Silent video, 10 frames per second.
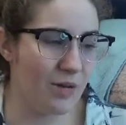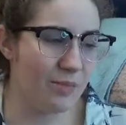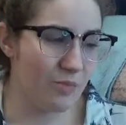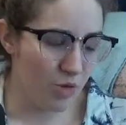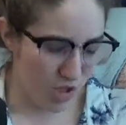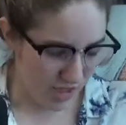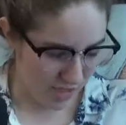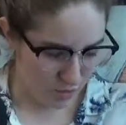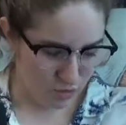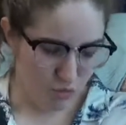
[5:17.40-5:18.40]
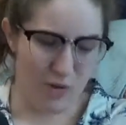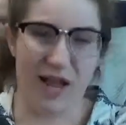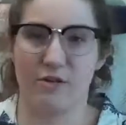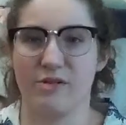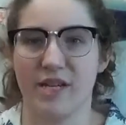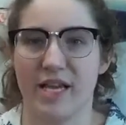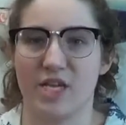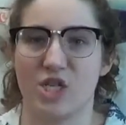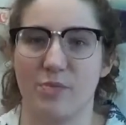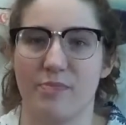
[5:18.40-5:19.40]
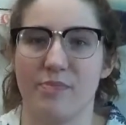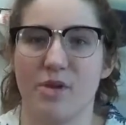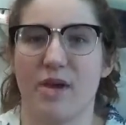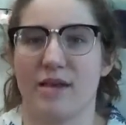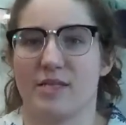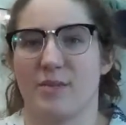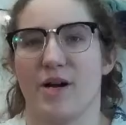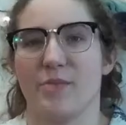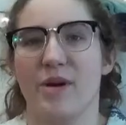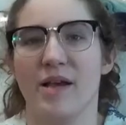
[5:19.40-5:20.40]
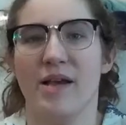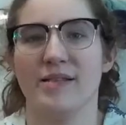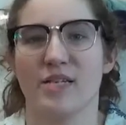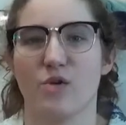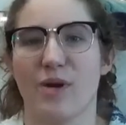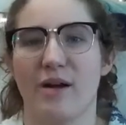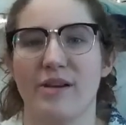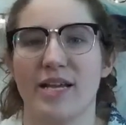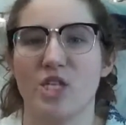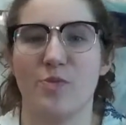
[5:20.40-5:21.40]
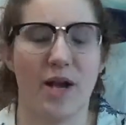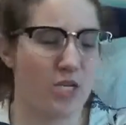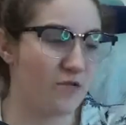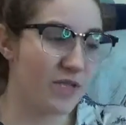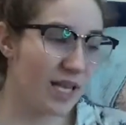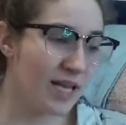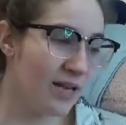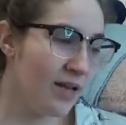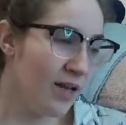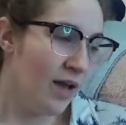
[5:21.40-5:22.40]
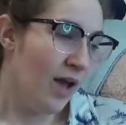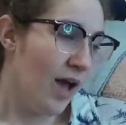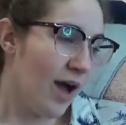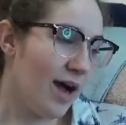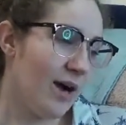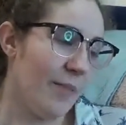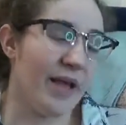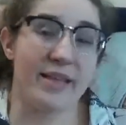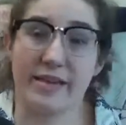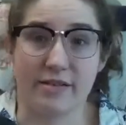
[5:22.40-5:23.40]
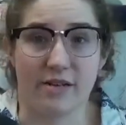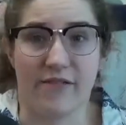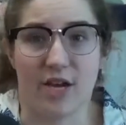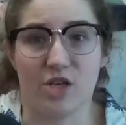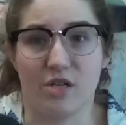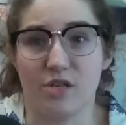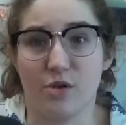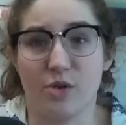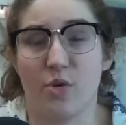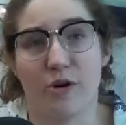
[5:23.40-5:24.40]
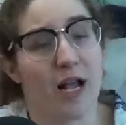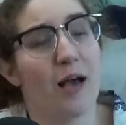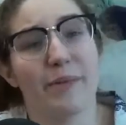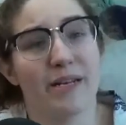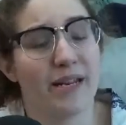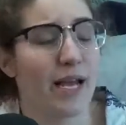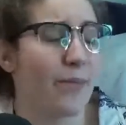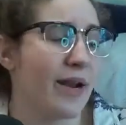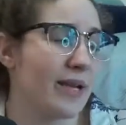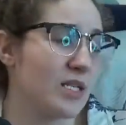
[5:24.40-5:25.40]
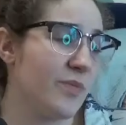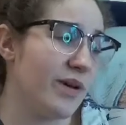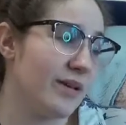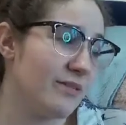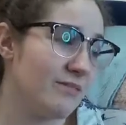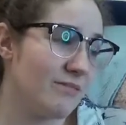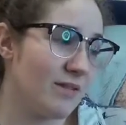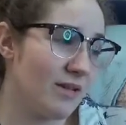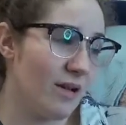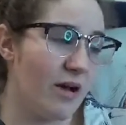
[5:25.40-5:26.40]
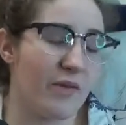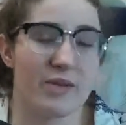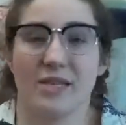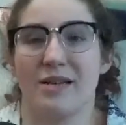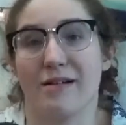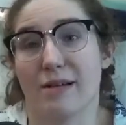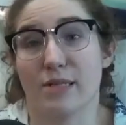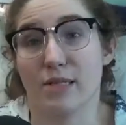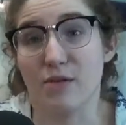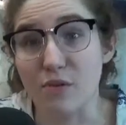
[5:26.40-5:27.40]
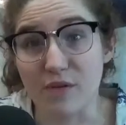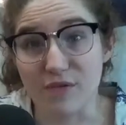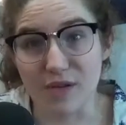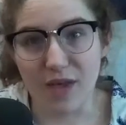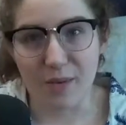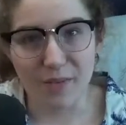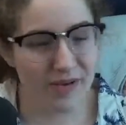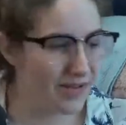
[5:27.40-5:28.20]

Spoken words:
which is like a round itchy, you can't see my arm, it's like a round itchy patch of skin, and yeast infections. Those are more common in diabetics, but obviously not exclusive to them.